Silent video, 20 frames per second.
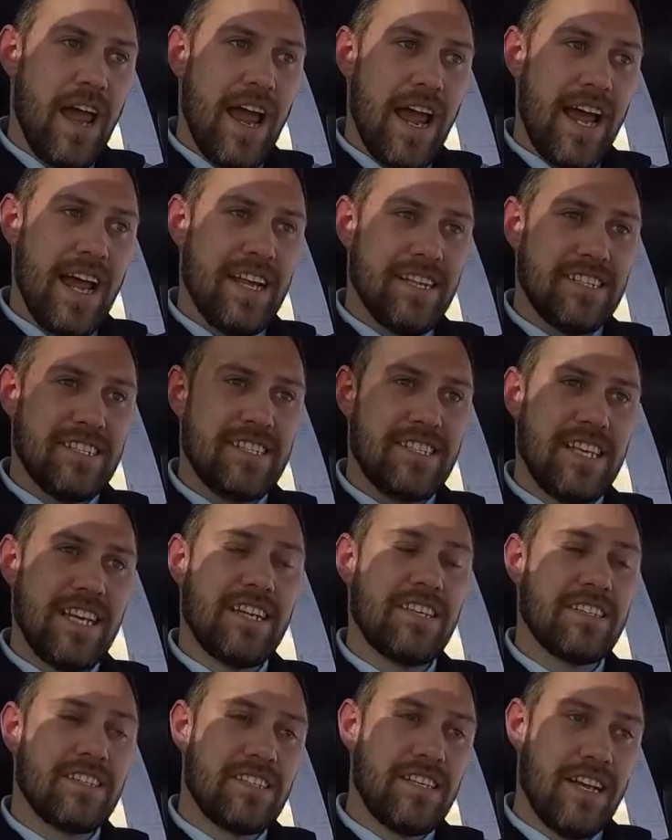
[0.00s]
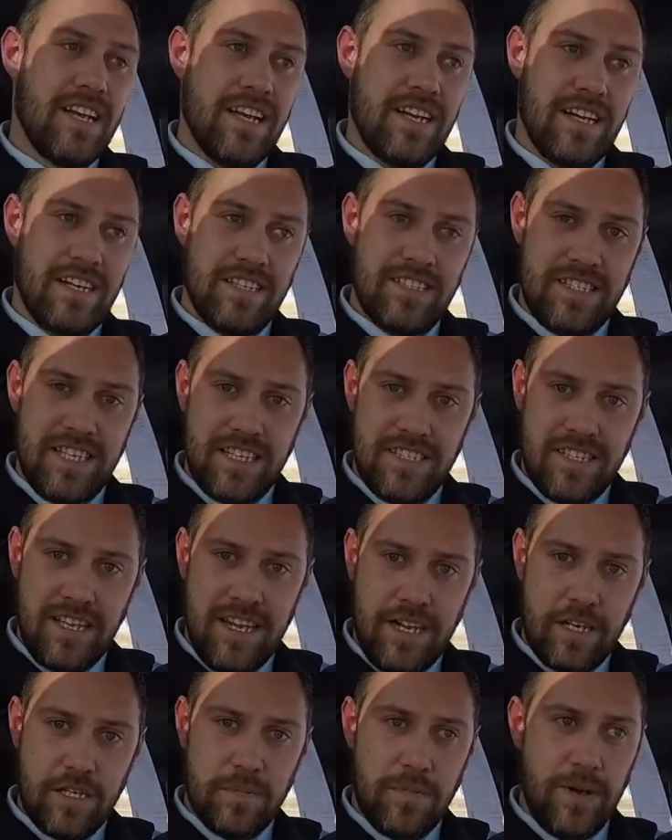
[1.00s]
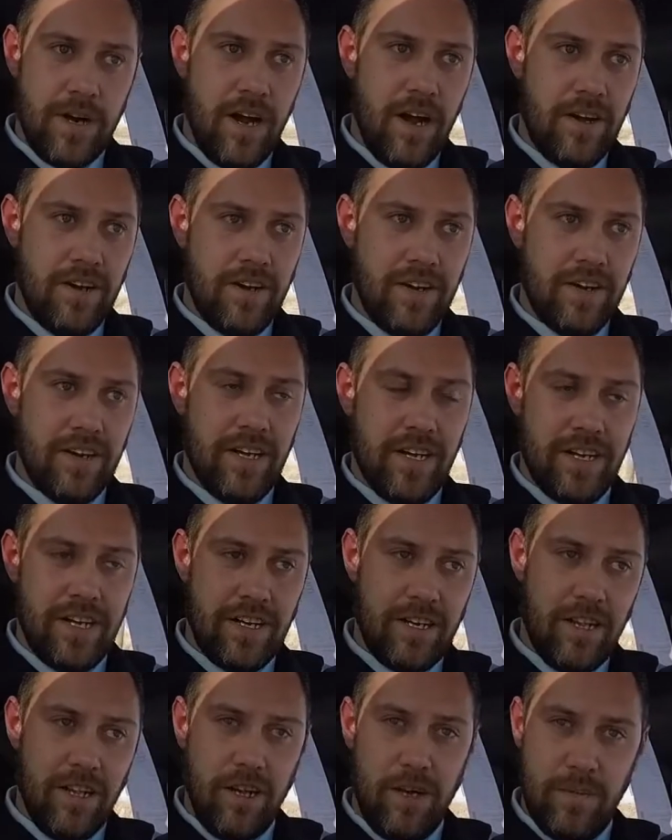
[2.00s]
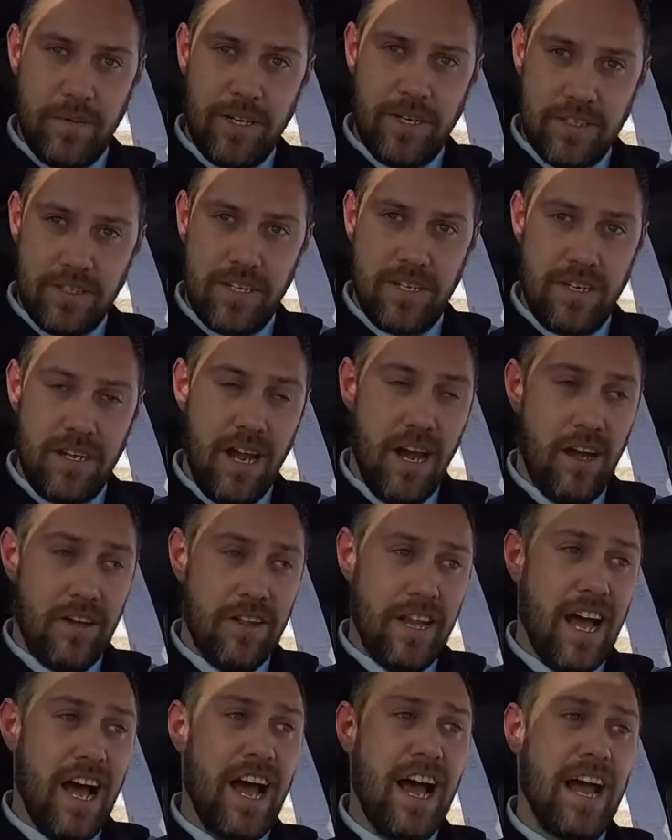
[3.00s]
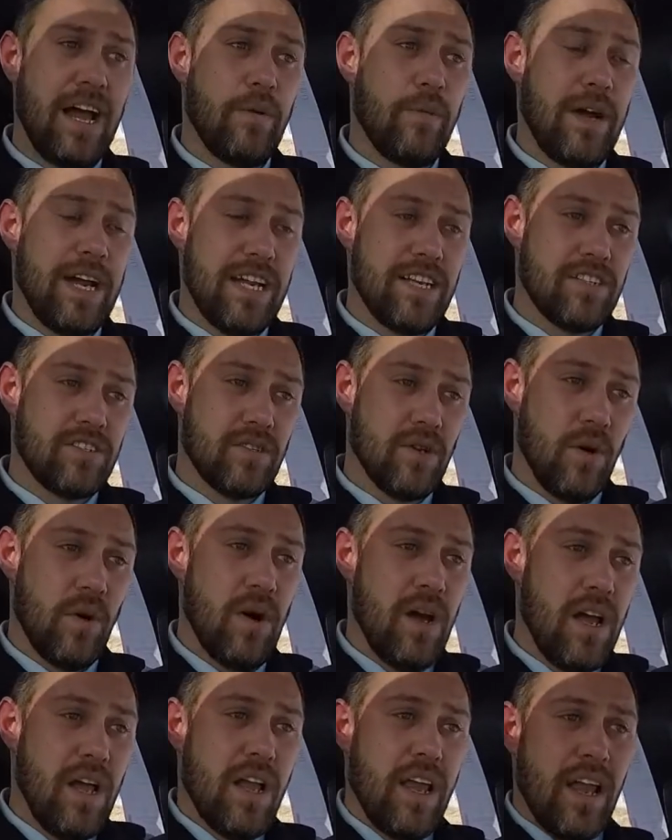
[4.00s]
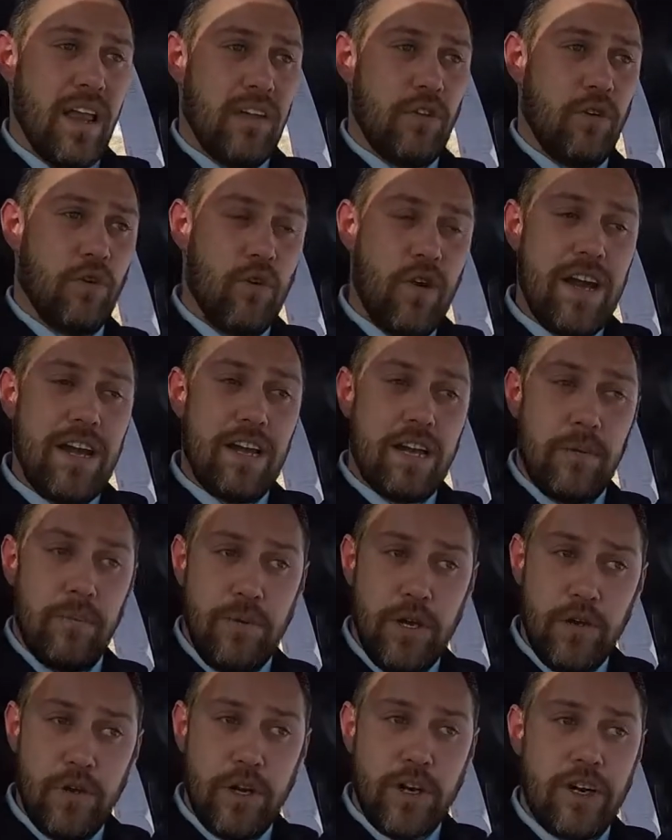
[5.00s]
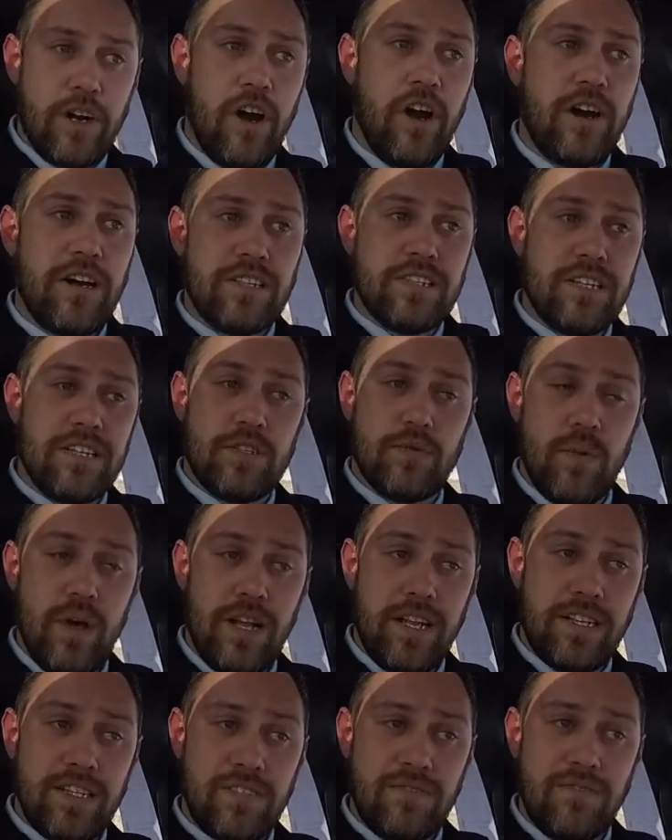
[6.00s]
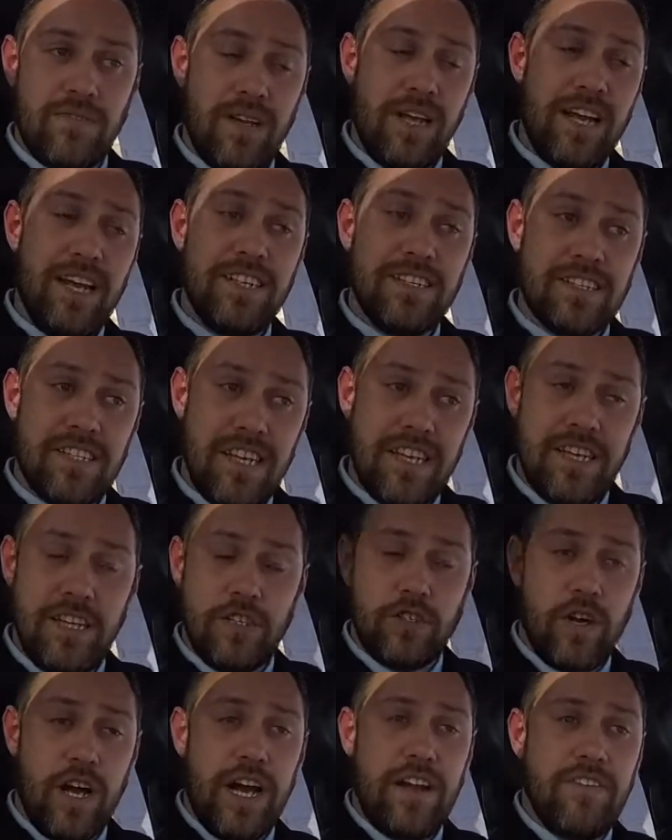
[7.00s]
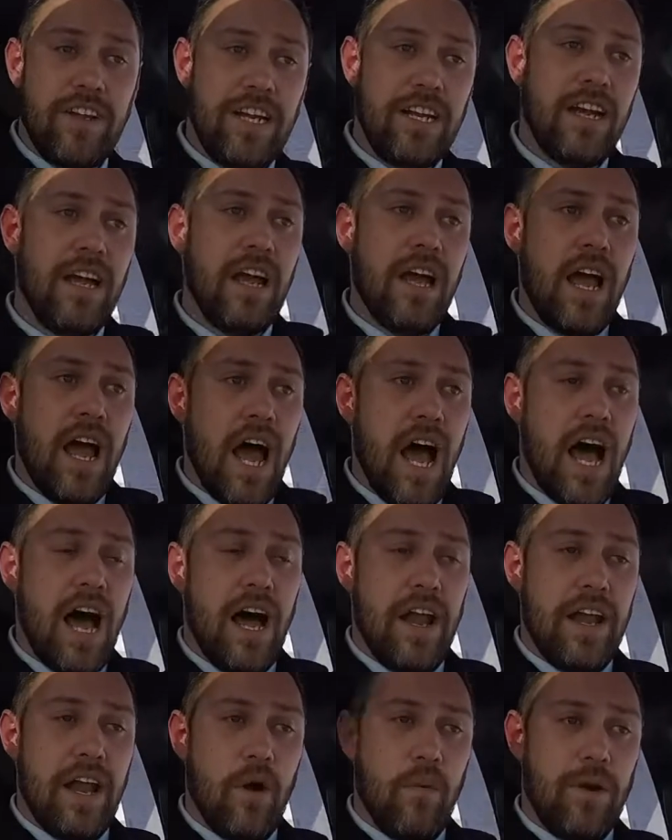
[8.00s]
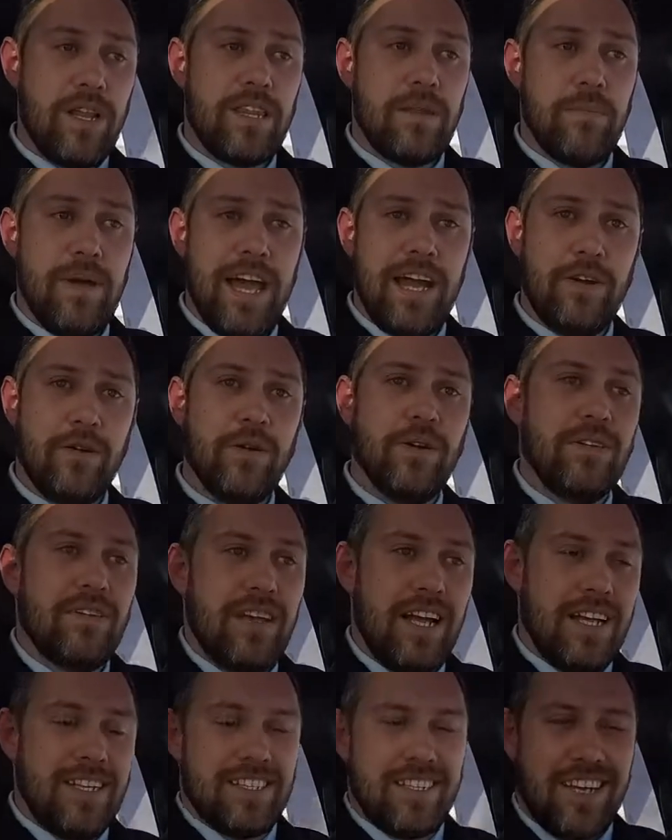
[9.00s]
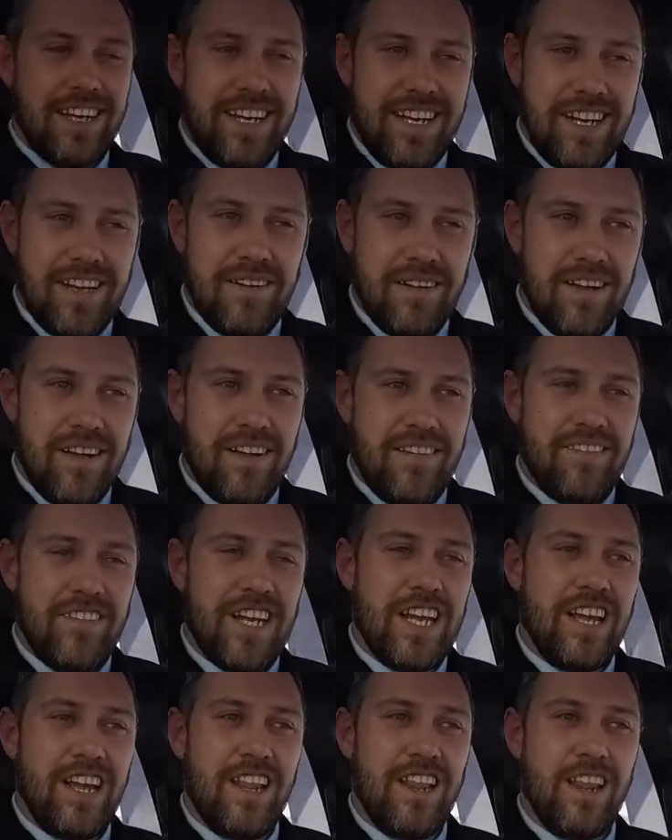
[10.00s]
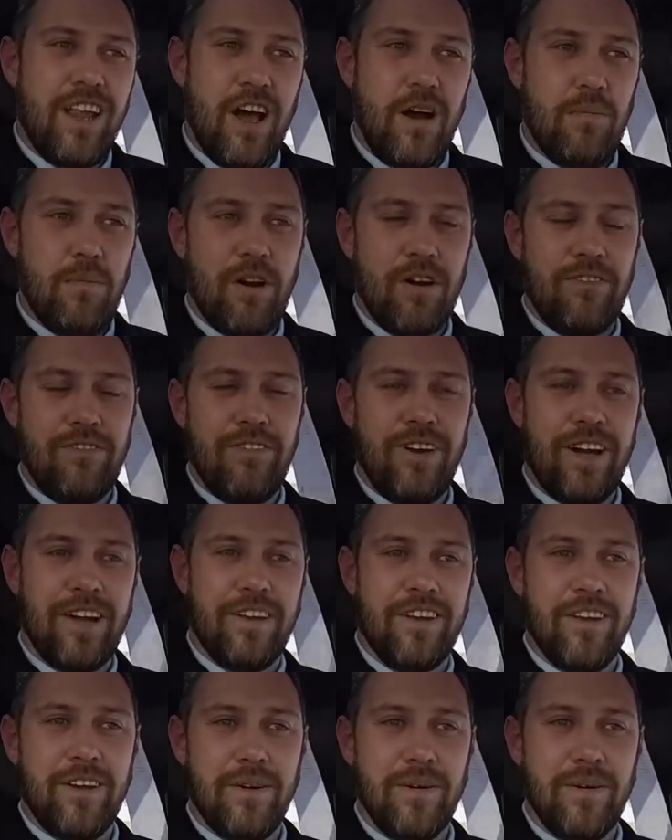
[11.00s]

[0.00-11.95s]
and 6 liters per 100 kilometers on the highway. So great commuter cars as well as in-city driving. Now with the manual, it's going to get a lot more fun.